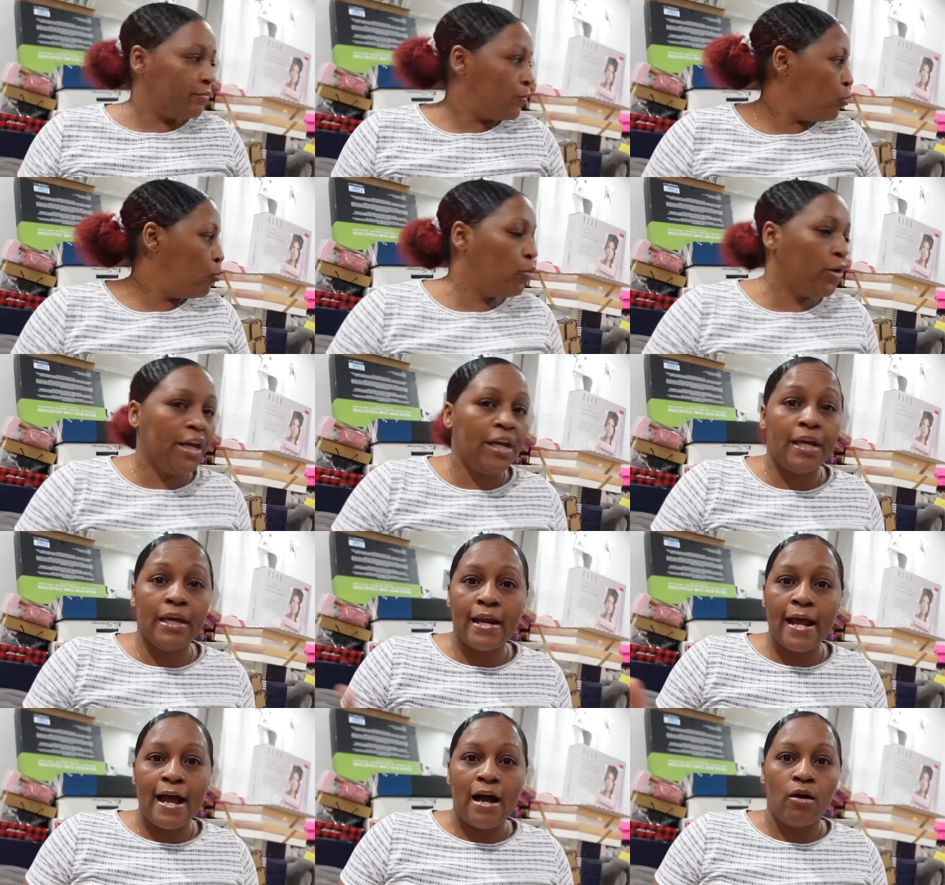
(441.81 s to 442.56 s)
wing
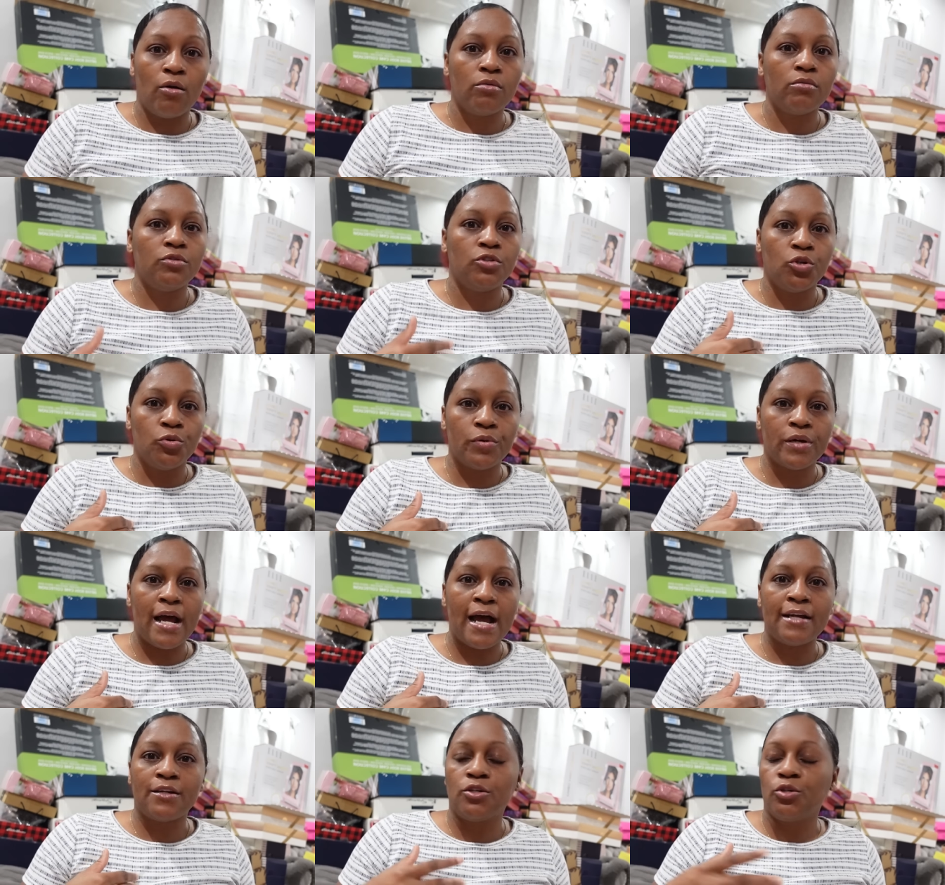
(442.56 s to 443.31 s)
it out. Do
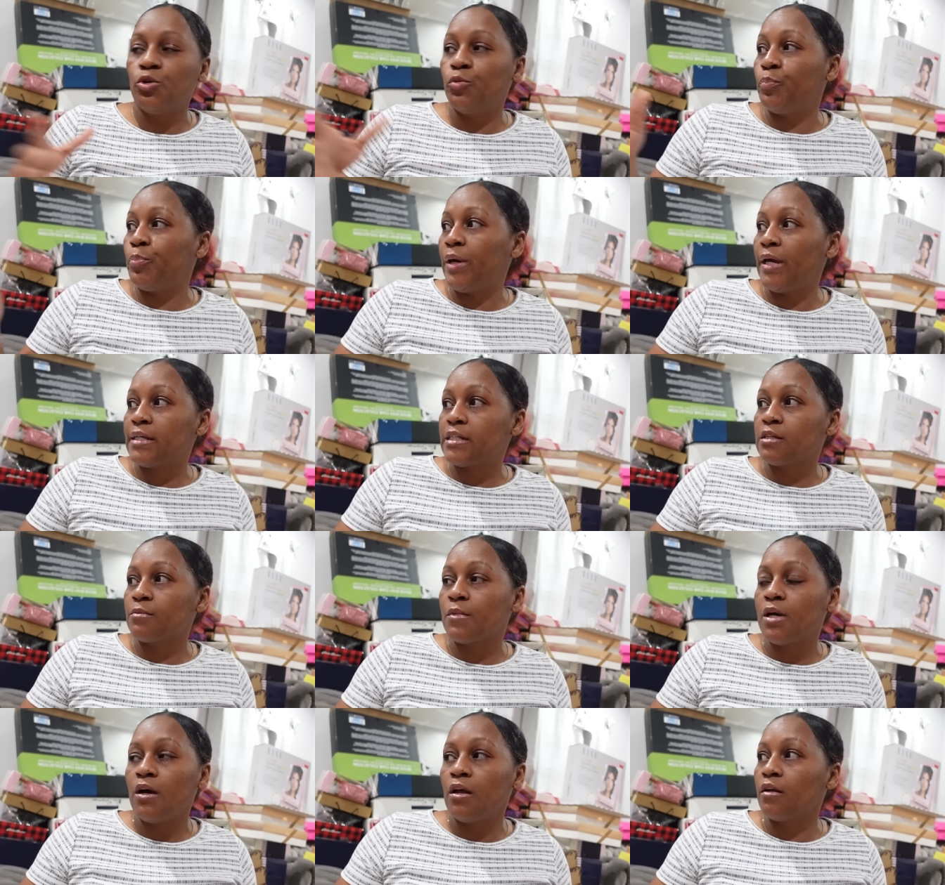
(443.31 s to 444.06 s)
what I do. Pick
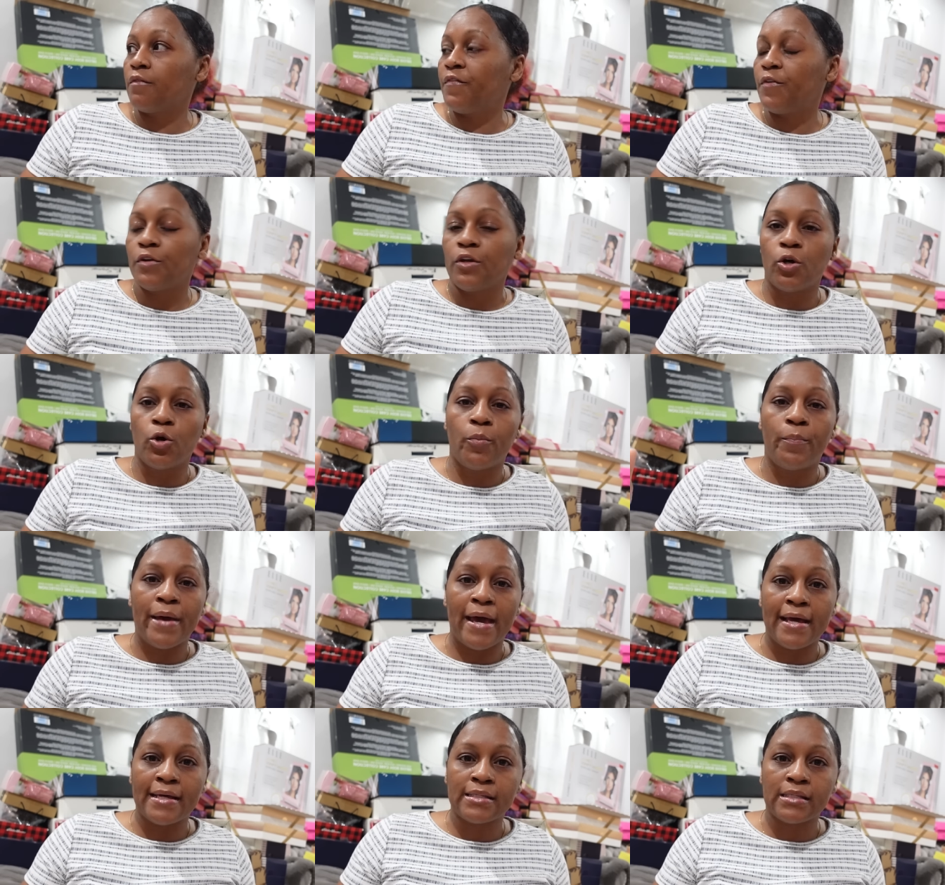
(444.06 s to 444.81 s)
some colorful little
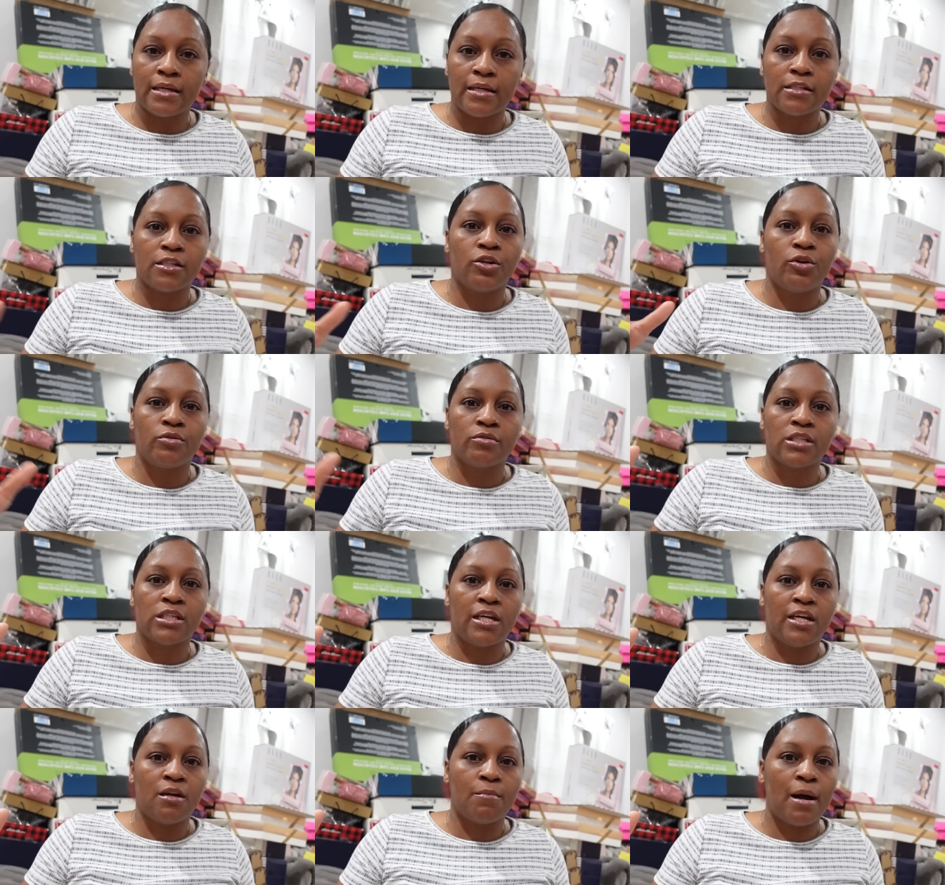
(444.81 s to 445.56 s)
baskets. You don't
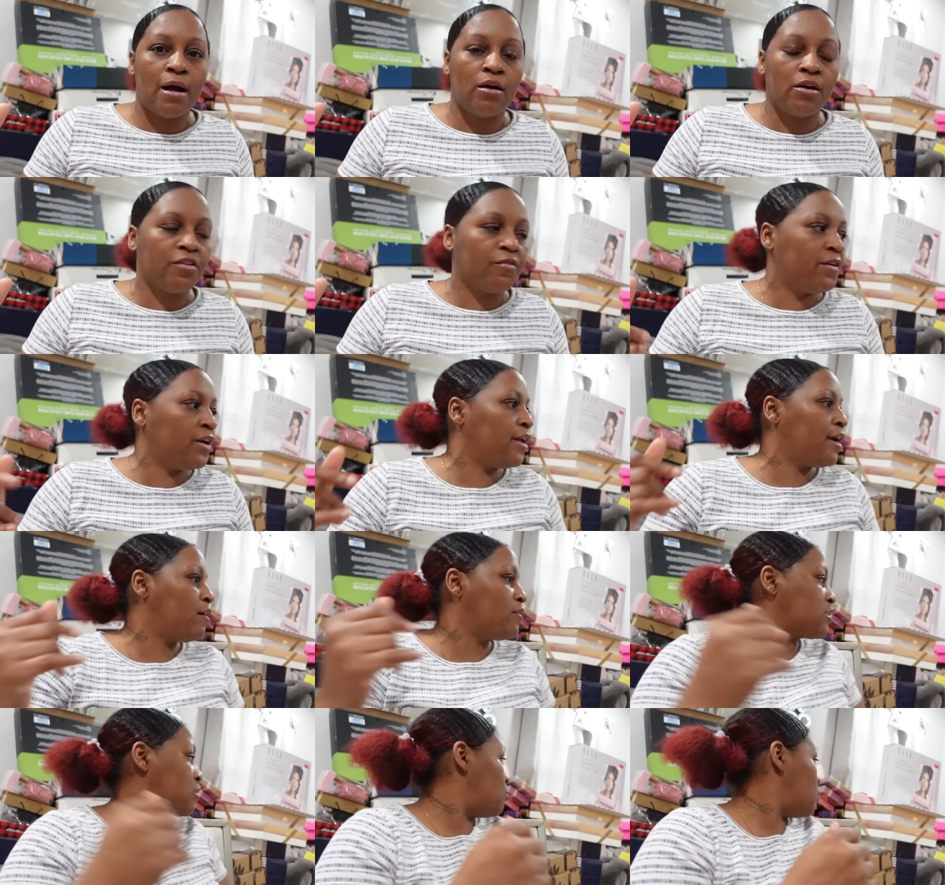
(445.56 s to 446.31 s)
see in my other
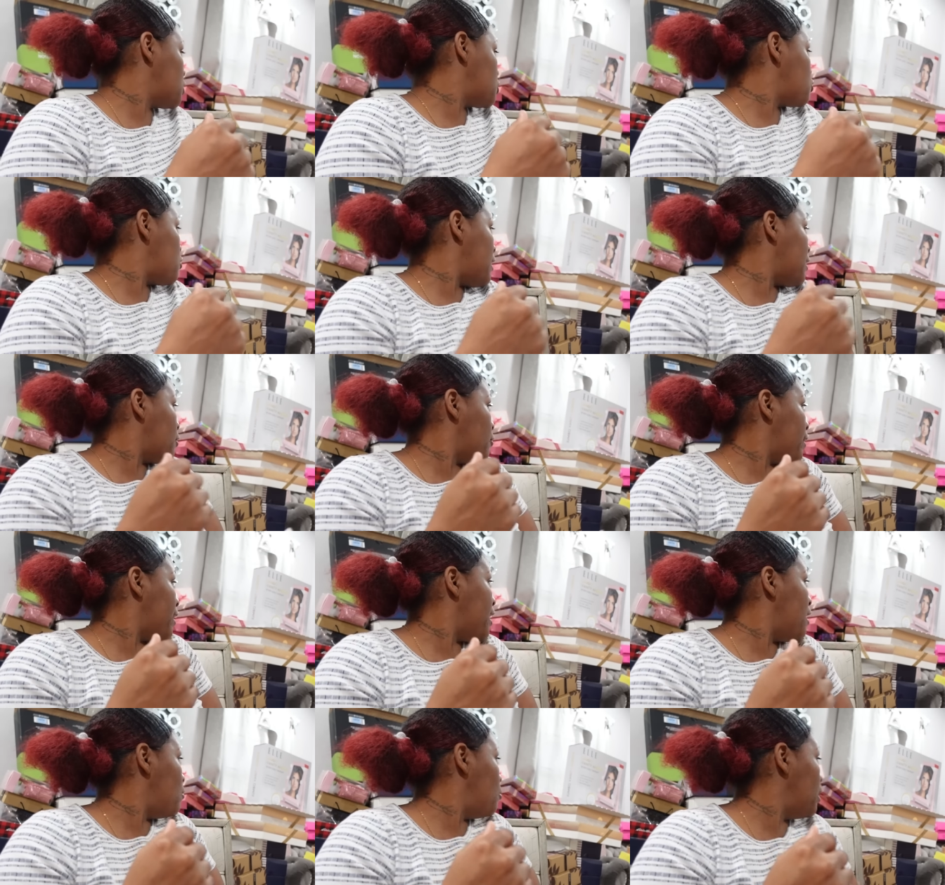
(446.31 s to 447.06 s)
videos. I want to try to
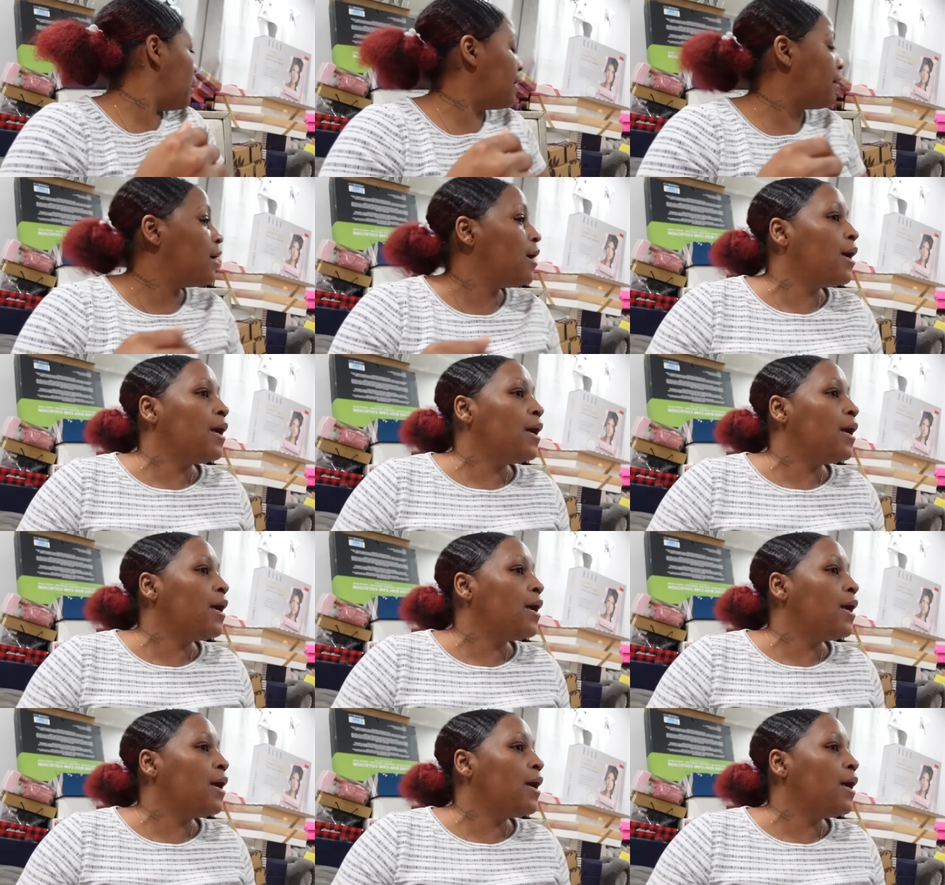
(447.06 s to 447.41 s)
grab one.